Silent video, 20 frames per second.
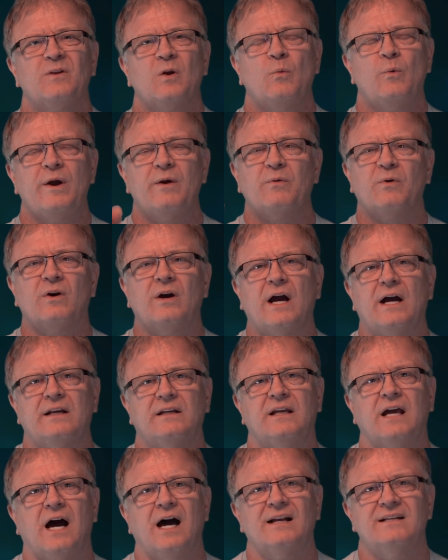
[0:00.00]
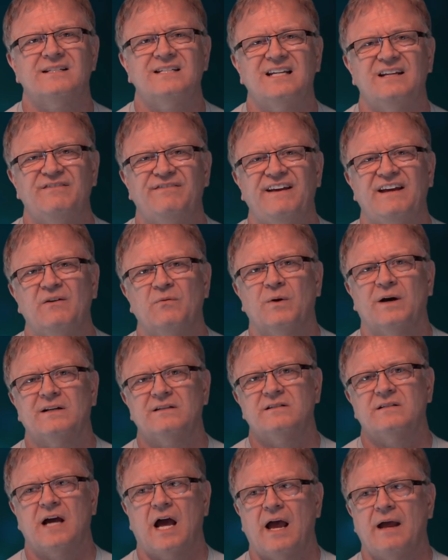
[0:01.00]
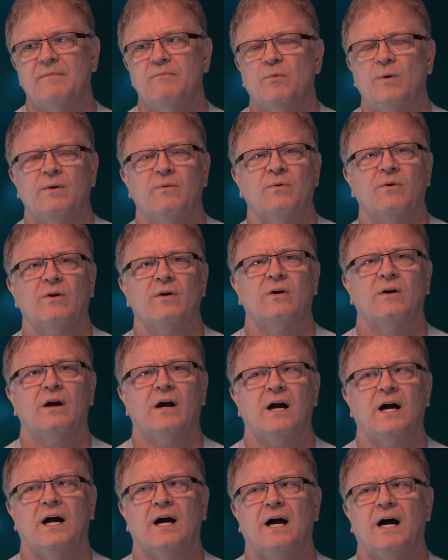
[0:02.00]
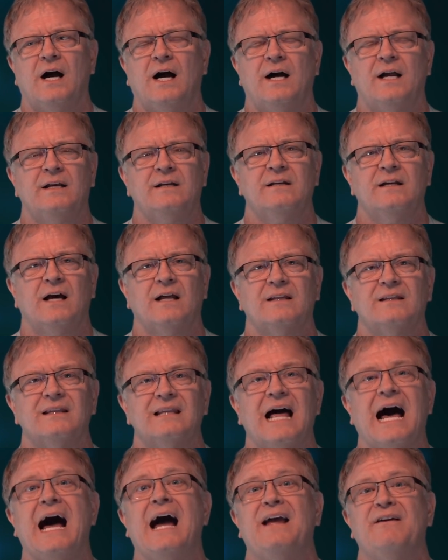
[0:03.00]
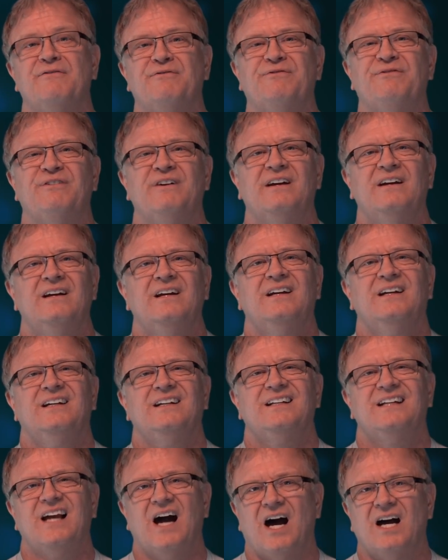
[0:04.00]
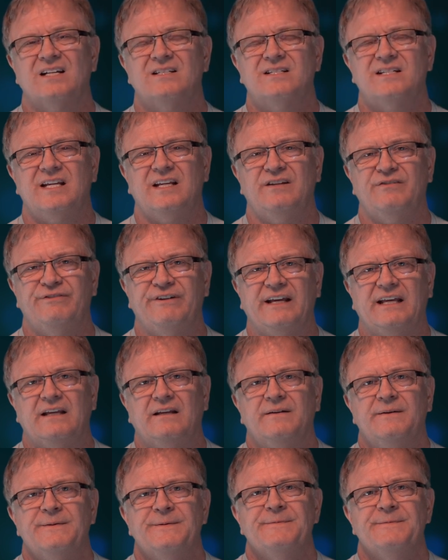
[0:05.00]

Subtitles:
We were on God TV one time. We were on live God TV.